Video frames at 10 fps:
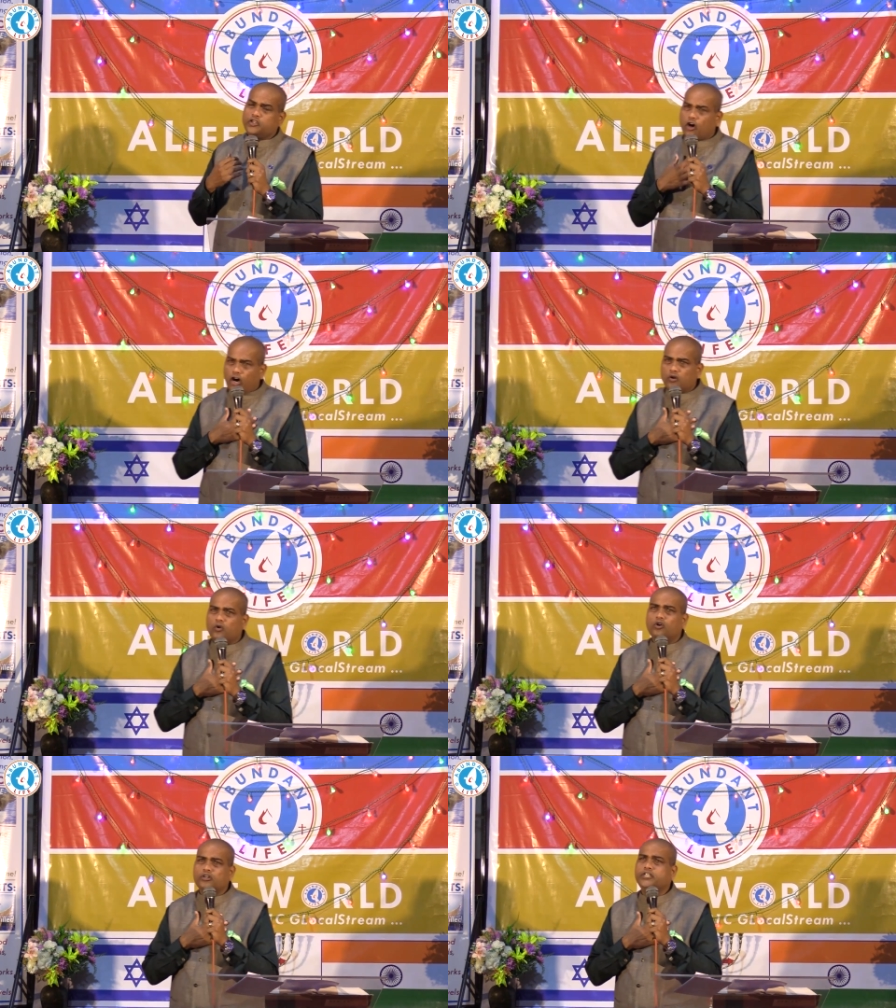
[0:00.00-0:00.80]
your
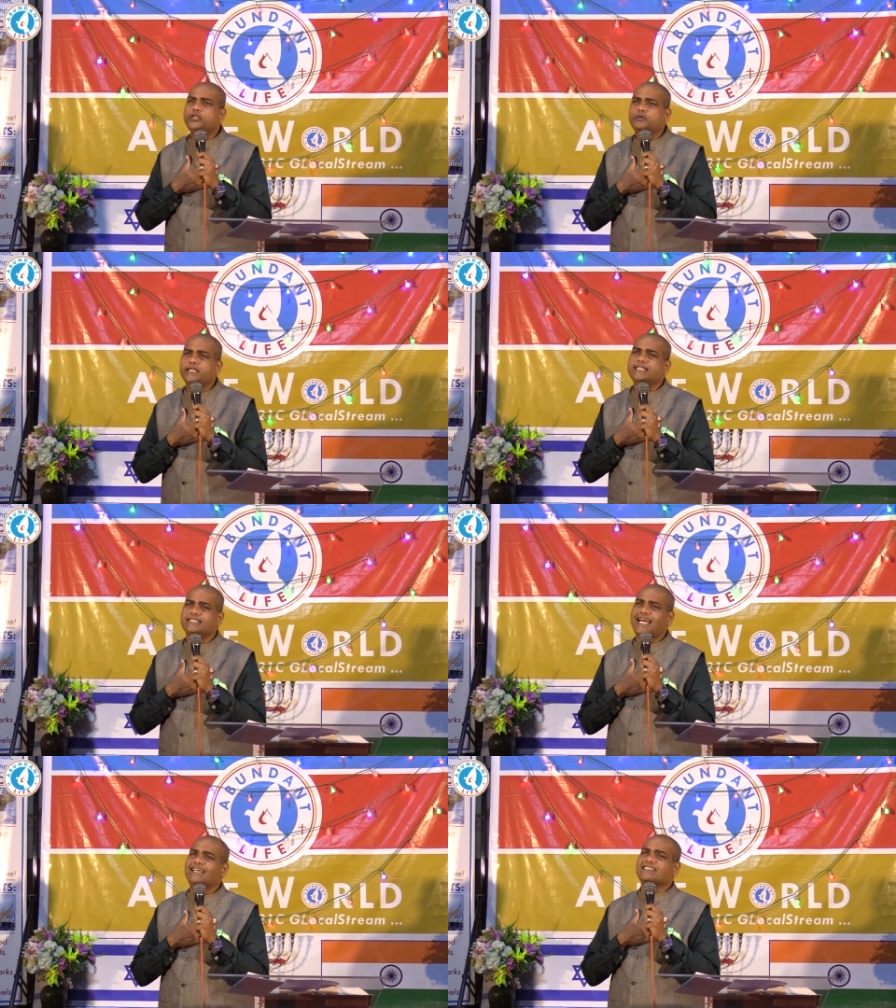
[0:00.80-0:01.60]
own
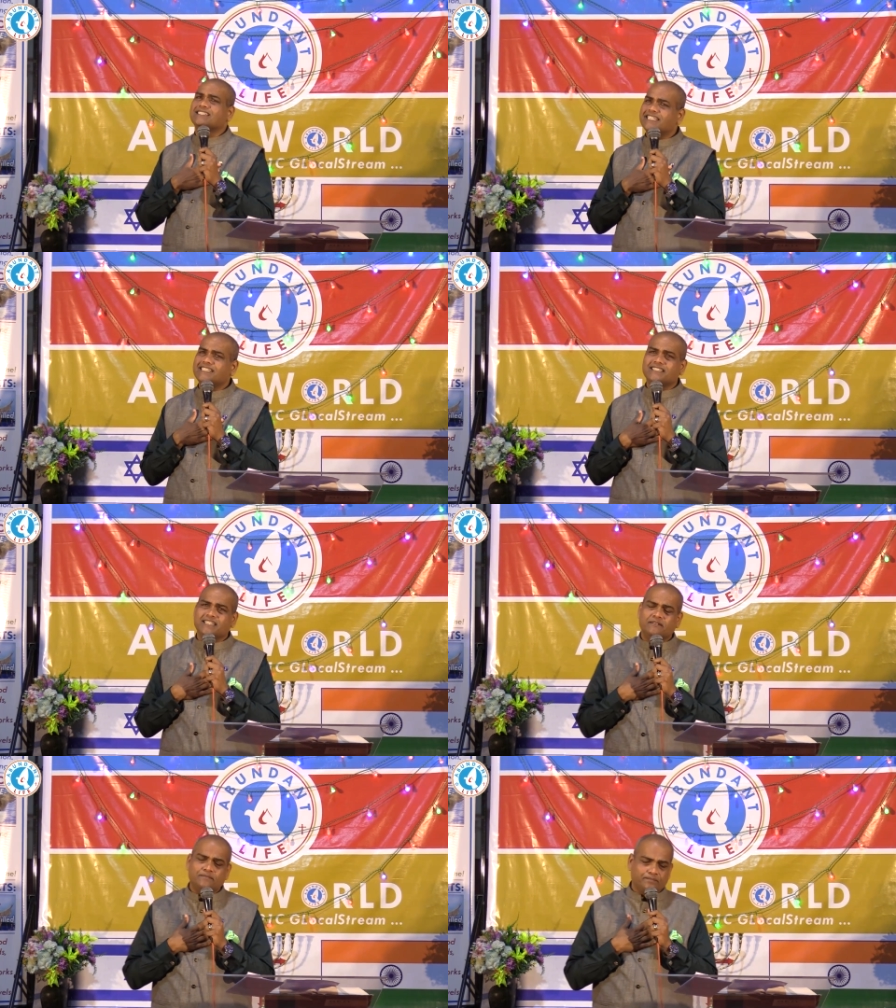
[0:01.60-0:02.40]
duties as a
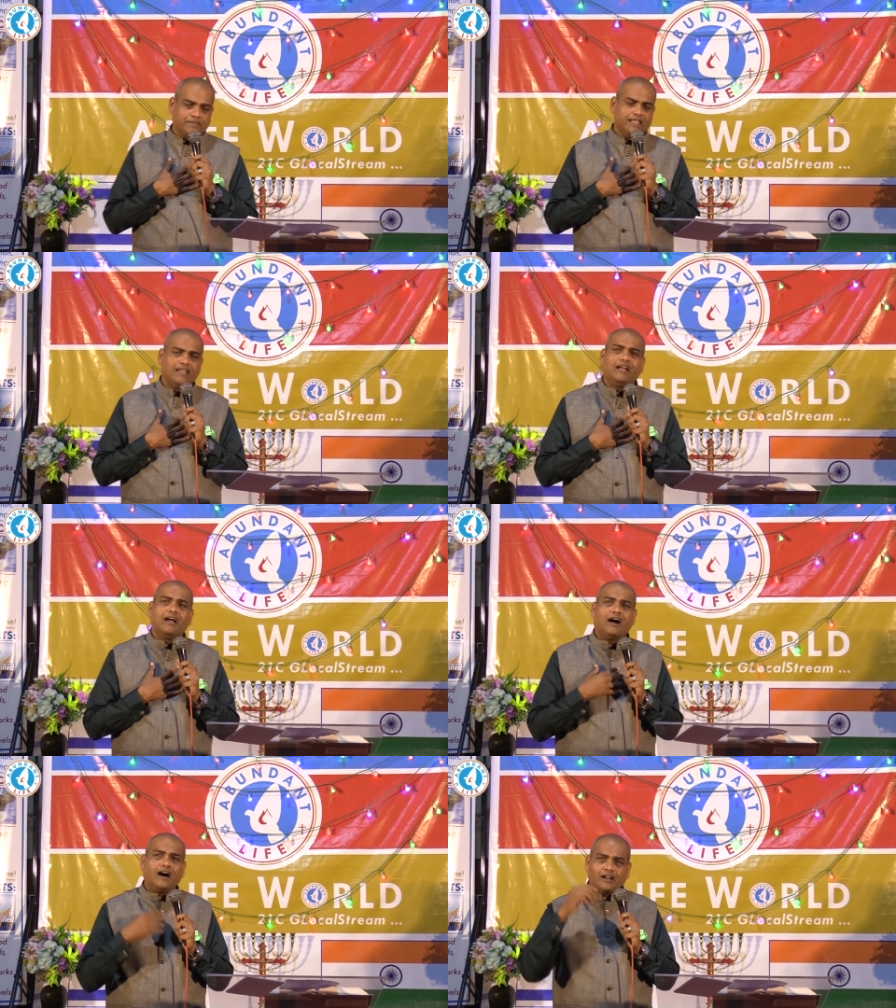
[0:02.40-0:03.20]
citizen
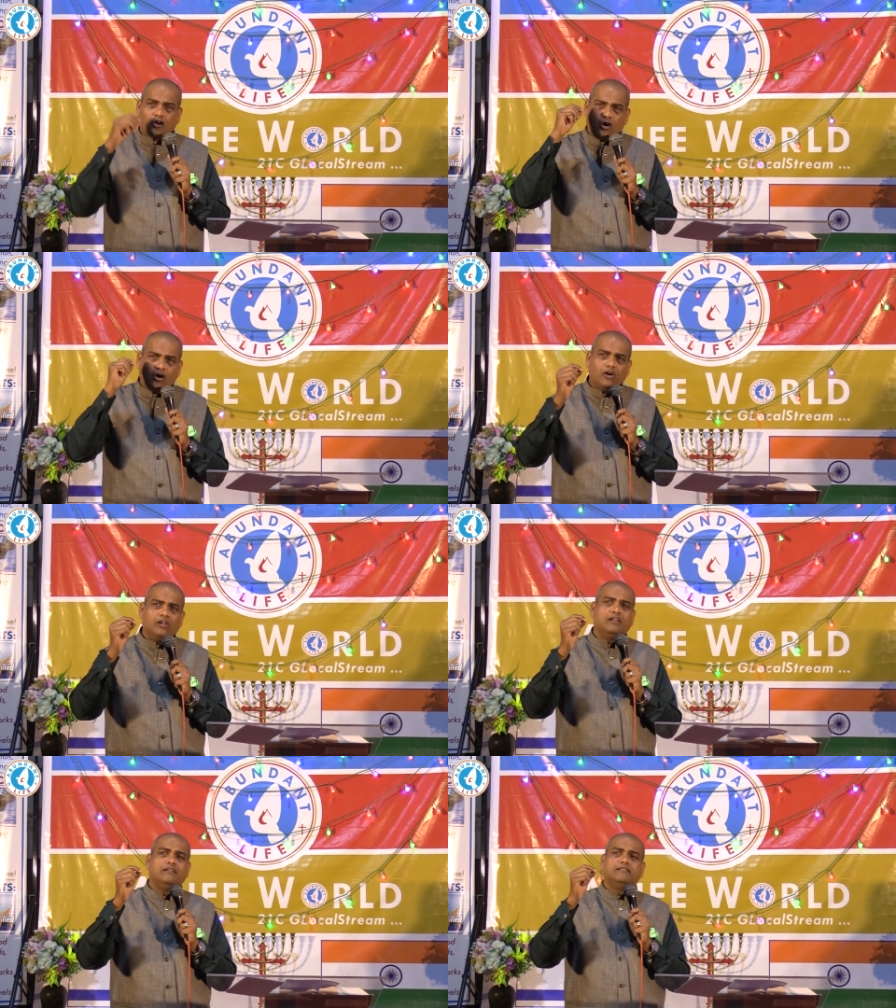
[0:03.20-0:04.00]
are
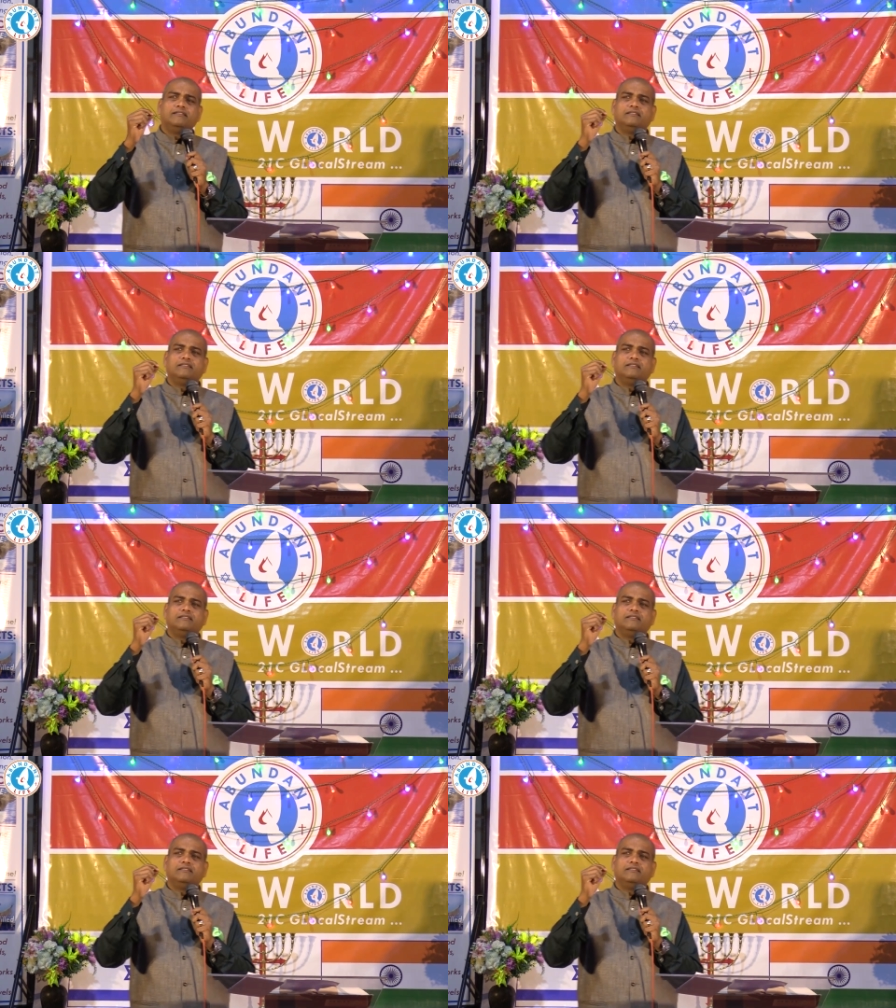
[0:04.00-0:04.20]
all